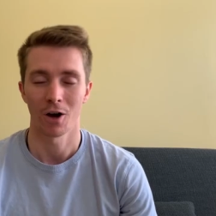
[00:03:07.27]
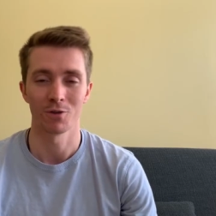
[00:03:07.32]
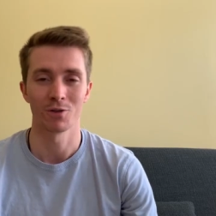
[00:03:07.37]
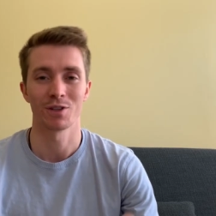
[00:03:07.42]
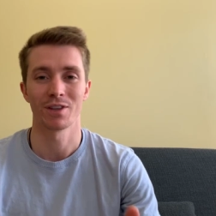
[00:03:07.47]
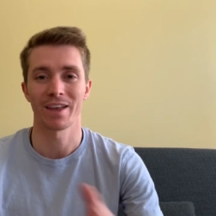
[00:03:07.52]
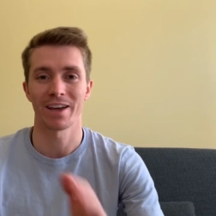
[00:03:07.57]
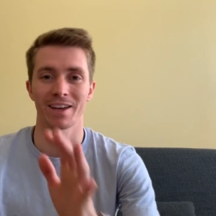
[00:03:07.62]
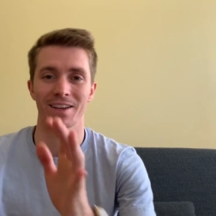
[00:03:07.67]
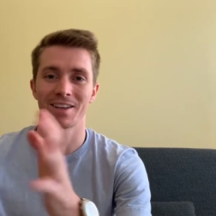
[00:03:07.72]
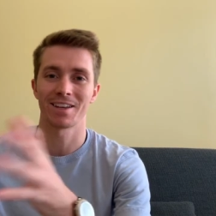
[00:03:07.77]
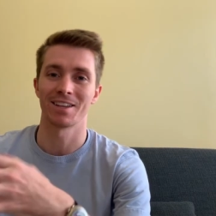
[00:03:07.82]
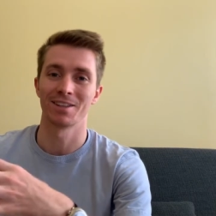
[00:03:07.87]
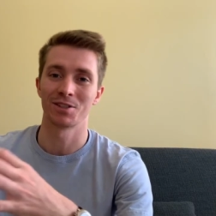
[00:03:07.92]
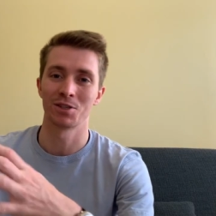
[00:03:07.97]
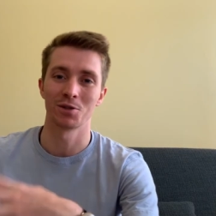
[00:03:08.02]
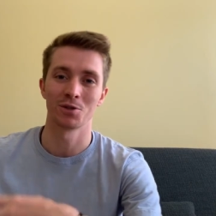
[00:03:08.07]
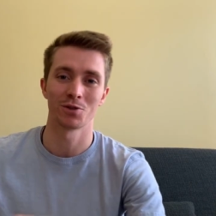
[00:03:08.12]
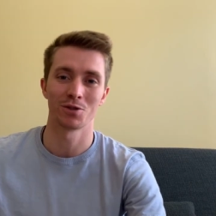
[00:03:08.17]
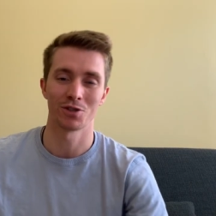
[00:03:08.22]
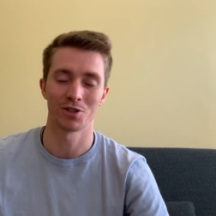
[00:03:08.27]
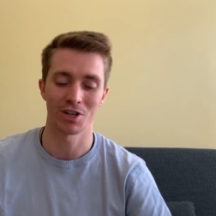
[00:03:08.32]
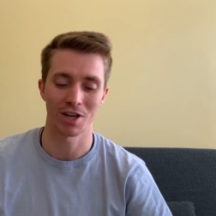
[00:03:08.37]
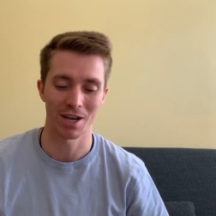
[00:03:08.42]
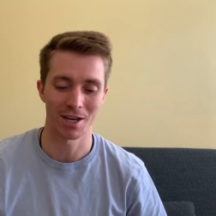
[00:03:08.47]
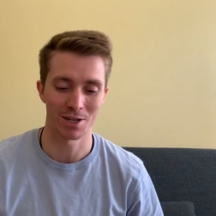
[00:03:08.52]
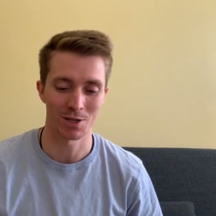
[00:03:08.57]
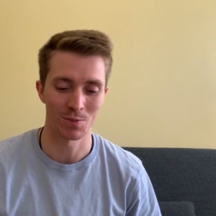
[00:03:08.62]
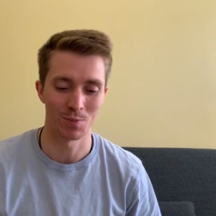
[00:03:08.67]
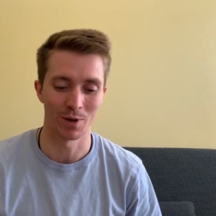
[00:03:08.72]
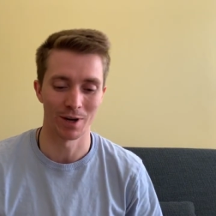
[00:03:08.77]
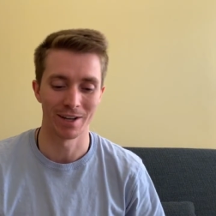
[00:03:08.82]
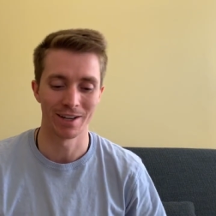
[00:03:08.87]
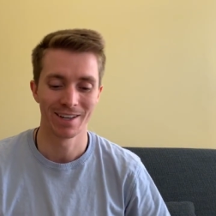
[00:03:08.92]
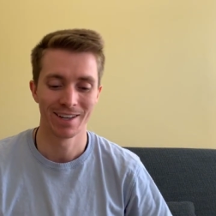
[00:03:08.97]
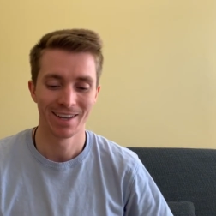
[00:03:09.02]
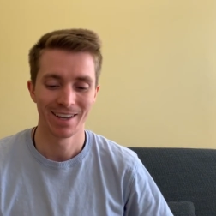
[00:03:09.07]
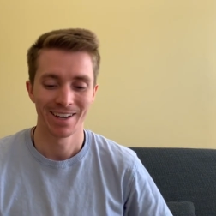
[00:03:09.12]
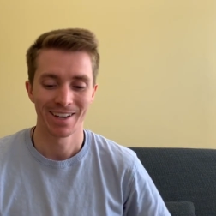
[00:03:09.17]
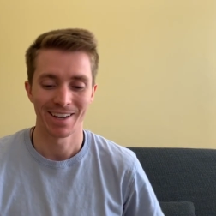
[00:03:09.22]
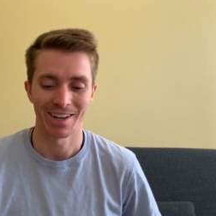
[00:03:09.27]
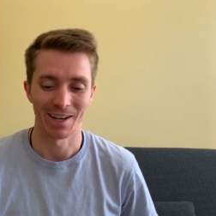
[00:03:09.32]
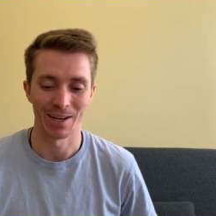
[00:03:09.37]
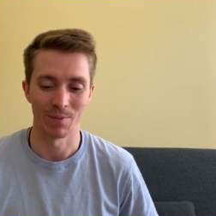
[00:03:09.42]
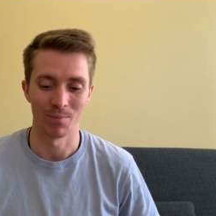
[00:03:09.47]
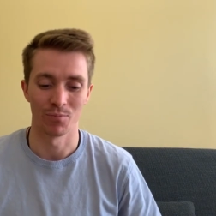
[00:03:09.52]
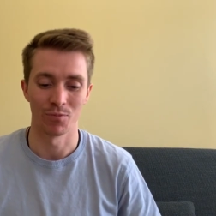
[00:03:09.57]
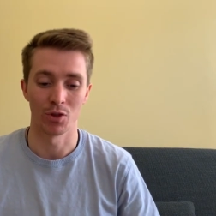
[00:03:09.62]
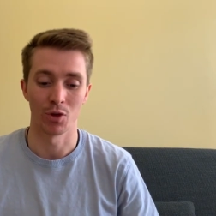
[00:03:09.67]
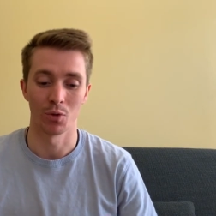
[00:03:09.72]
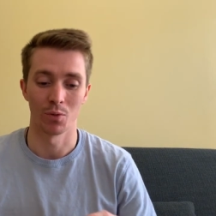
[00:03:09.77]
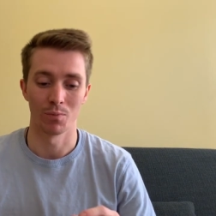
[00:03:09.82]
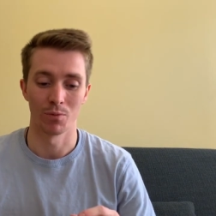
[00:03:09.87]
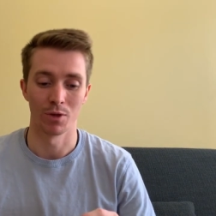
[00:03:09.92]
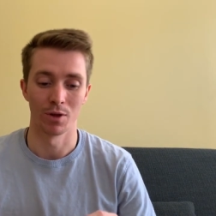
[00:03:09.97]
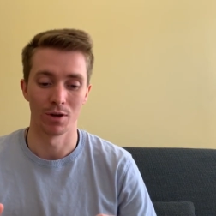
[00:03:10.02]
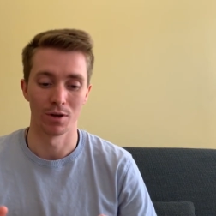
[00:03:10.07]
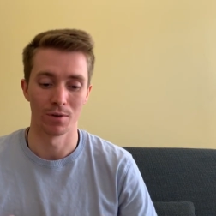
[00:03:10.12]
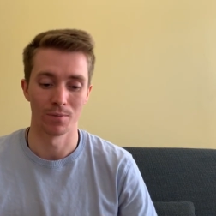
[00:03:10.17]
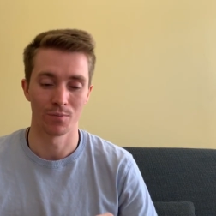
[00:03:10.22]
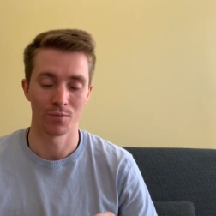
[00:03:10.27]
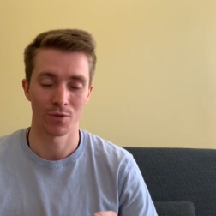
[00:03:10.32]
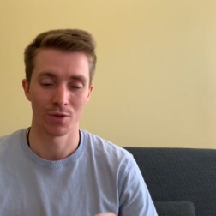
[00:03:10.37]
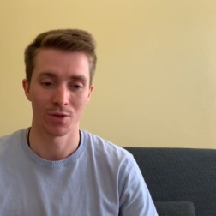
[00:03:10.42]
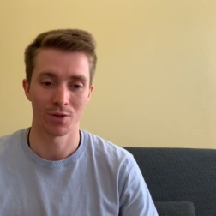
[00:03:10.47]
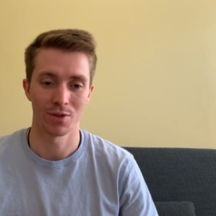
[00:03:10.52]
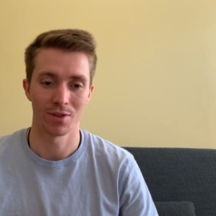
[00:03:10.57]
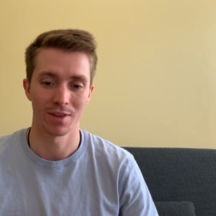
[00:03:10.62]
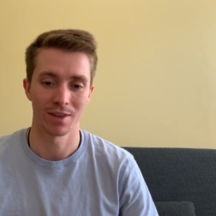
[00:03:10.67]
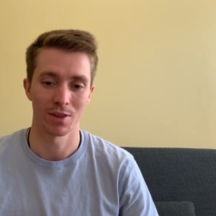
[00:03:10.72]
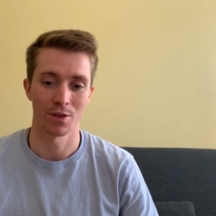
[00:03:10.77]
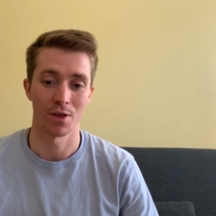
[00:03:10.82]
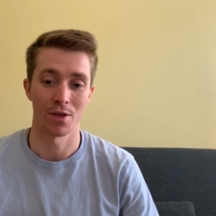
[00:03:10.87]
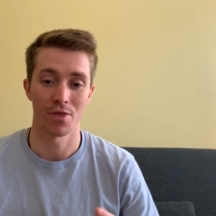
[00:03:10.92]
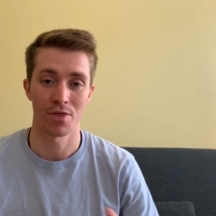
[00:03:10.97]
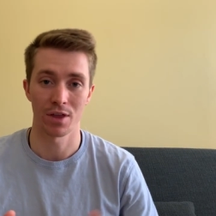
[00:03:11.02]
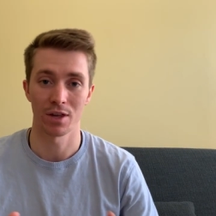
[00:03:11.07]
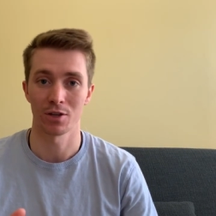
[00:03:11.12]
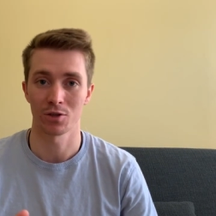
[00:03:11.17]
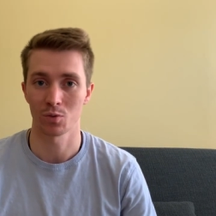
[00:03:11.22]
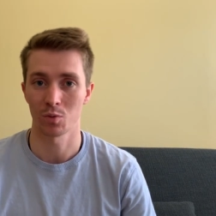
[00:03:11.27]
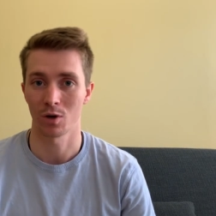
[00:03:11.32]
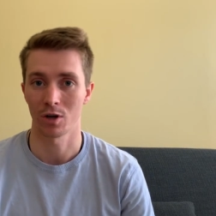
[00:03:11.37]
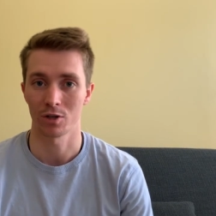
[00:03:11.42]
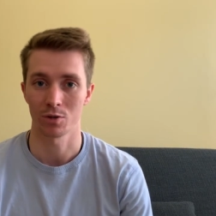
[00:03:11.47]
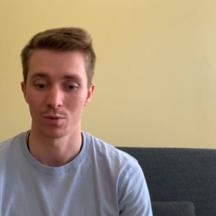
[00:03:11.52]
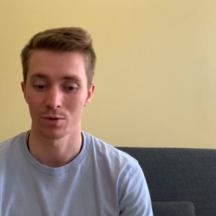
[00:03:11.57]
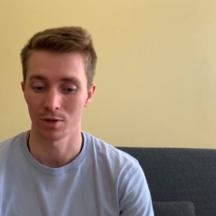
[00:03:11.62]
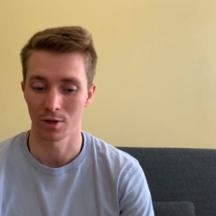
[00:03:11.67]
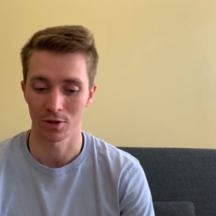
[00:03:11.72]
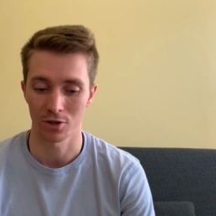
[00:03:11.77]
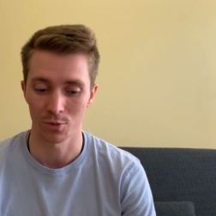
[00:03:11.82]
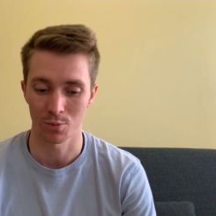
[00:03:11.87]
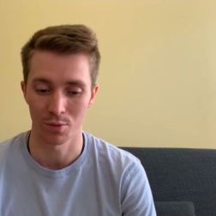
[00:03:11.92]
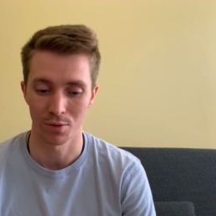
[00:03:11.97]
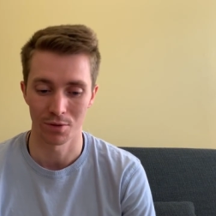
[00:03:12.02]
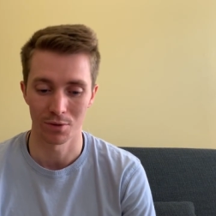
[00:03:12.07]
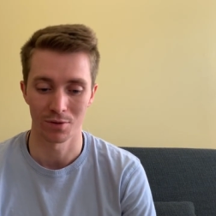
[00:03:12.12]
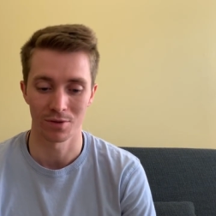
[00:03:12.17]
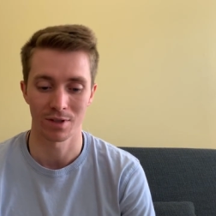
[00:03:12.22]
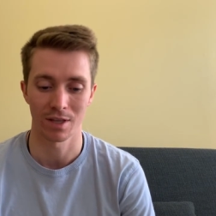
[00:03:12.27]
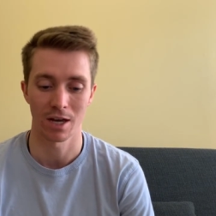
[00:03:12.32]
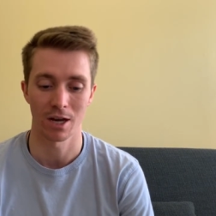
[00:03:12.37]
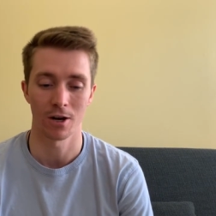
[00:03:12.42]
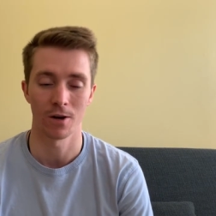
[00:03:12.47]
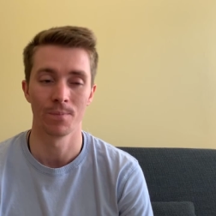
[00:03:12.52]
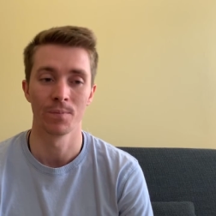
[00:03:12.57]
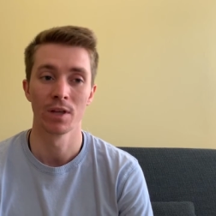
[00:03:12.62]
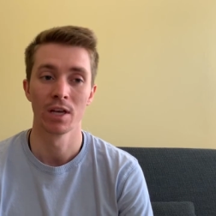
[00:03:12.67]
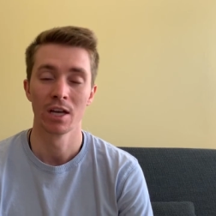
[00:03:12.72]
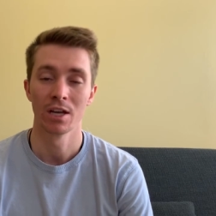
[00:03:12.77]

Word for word: Obviously, that continues to change, but the thinnest watch was also produced there.